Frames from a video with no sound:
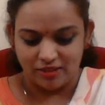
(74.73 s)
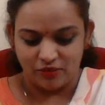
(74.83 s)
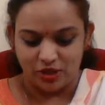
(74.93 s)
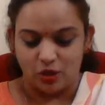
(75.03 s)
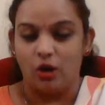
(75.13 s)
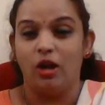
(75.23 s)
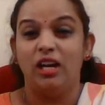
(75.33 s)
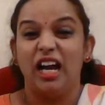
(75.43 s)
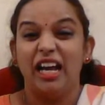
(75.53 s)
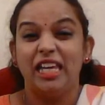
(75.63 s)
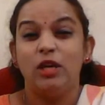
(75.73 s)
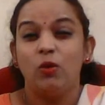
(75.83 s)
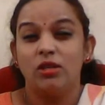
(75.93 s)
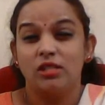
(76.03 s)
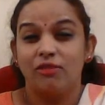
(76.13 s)
we call. He
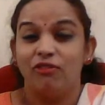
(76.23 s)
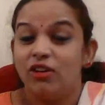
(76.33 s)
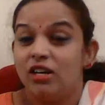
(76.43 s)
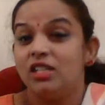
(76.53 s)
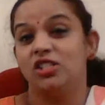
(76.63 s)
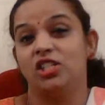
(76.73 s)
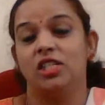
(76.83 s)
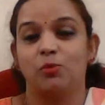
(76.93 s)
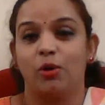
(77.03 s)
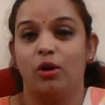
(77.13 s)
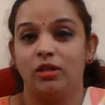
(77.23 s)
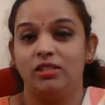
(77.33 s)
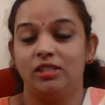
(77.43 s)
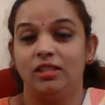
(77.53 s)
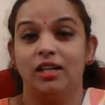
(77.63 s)
was the first chess
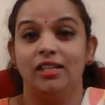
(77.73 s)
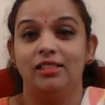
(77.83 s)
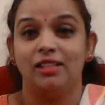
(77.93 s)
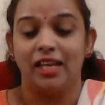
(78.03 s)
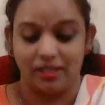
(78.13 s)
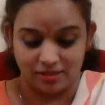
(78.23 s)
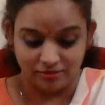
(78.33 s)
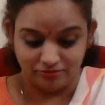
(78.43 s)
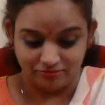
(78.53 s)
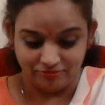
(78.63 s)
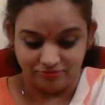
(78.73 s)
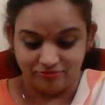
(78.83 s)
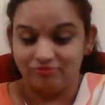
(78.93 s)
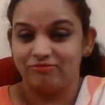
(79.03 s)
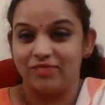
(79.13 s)
prodigy, guys.
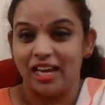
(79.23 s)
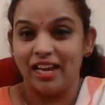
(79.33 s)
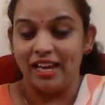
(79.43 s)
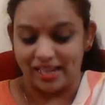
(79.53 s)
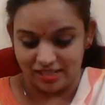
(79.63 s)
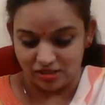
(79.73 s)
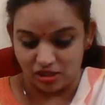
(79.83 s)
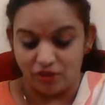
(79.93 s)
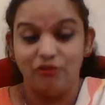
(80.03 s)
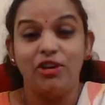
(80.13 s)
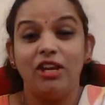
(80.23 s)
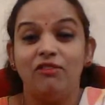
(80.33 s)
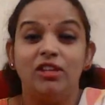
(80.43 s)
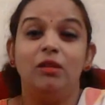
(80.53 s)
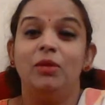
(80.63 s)
And we
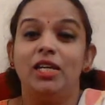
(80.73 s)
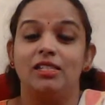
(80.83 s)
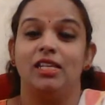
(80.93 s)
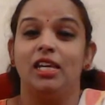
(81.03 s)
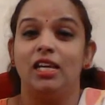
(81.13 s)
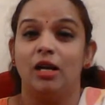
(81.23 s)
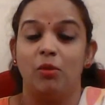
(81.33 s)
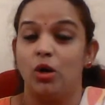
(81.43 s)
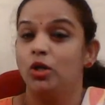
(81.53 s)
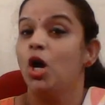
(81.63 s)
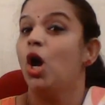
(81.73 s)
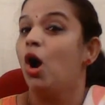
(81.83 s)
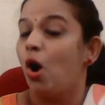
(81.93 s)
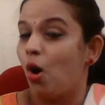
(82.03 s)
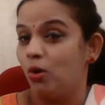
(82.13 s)
will be seeing about
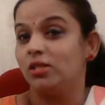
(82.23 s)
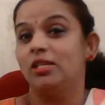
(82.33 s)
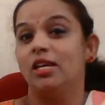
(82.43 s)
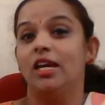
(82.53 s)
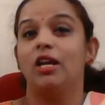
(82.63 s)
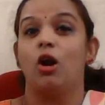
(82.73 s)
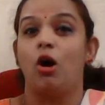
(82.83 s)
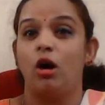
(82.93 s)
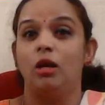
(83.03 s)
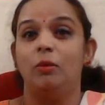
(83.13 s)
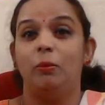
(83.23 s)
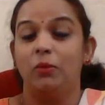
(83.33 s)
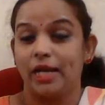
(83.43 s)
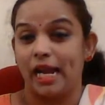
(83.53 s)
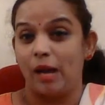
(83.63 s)
Jose Raul
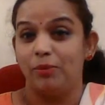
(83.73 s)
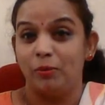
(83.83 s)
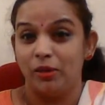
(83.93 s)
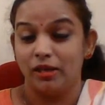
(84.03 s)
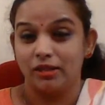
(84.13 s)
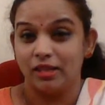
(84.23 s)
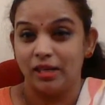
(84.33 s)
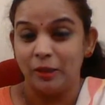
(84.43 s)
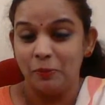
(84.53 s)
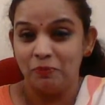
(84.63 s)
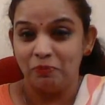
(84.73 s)
Capablanca,